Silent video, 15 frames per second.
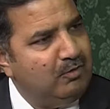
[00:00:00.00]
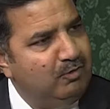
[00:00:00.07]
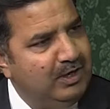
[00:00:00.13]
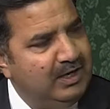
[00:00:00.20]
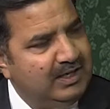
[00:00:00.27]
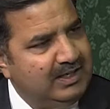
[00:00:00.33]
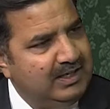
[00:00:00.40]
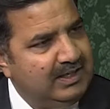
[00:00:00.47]

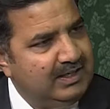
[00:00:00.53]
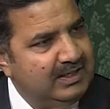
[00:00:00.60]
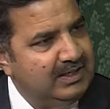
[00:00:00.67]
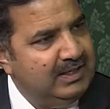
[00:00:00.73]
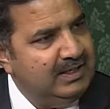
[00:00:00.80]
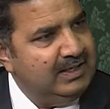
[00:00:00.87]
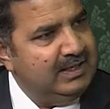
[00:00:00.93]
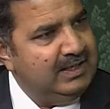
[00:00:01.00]
working,
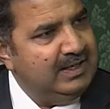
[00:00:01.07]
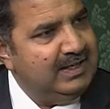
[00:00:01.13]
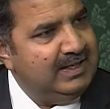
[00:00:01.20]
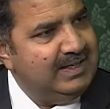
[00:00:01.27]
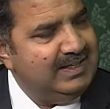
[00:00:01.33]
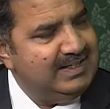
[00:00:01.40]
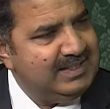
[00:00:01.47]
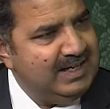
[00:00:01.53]

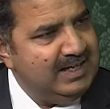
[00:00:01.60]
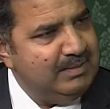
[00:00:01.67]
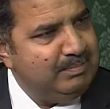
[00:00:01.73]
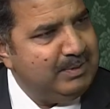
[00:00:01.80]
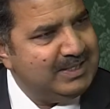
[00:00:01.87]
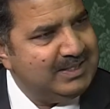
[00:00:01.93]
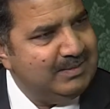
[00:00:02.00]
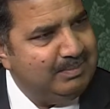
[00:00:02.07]
is there any
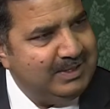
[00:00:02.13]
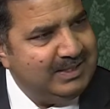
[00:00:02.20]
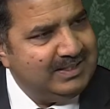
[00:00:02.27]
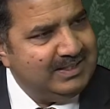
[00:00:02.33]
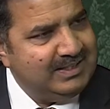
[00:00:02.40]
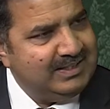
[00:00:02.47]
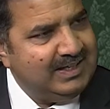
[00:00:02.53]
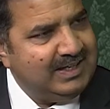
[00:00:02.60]

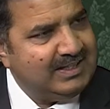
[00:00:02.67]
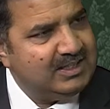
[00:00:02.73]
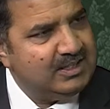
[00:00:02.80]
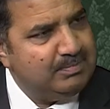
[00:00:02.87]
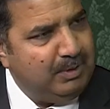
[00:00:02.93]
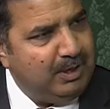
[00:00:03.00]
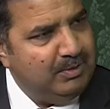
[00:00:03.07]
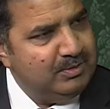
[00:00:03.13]
possibility that
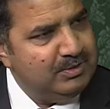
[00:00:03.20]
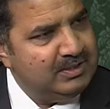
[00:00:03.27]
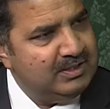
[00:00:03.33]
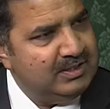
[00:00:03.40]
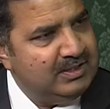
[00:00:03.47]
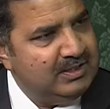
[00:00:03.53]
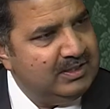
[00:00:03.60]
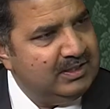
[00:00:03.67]
spouse,
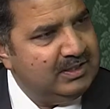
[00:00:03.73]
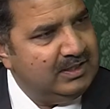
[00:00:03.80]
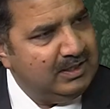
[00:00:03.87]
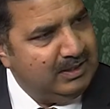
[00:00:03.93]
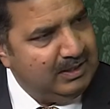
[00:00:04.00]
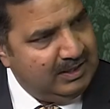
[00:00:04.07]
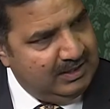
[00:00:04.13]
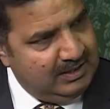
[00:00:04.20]

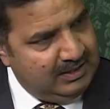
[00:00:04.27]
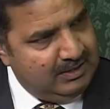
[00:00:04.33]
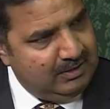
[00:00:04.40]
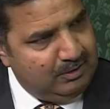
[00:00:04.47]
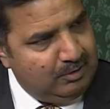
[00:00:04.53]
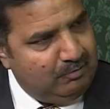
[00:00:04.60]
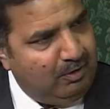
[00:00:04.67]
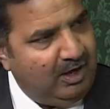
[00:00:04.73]
the
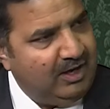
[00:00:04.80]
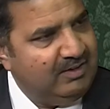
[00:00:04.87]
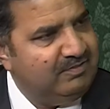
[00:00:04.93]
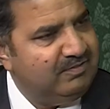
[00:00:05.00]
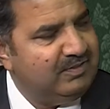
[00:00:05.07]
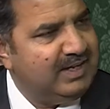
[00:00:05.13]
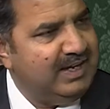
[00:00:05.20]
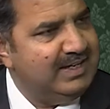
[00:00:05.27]

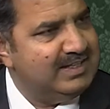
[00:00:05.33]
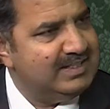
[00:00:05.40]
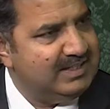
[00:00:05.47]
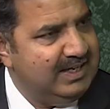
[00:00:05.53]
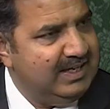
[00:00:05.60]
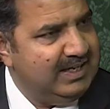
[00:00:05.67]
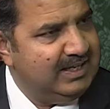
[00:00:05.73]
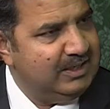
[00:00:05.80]
wife, can
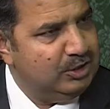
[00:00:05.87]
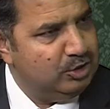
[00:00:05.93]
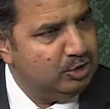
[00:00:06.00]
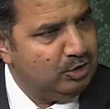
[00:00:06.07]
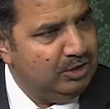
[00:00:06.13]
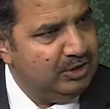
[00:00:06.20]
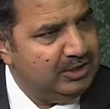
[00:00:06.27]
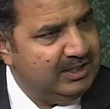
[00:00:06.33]
stay in this
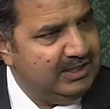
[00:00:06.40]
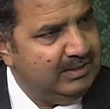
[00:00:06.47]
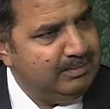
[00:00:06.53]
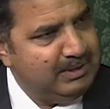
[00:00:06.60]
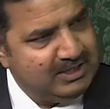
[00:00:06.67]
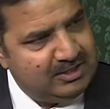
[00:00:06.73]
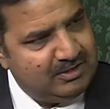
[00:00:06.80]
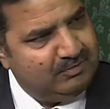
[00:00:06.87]
country on the
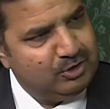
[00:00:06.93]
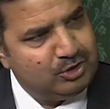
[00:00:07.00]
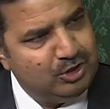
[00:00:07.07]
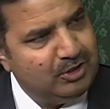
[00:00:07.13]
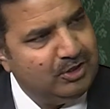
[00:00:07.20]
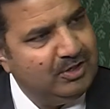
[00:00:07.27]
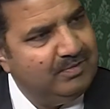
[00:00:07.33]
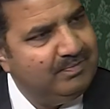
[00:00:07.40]
basis of the
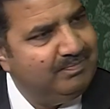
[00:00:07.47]
children?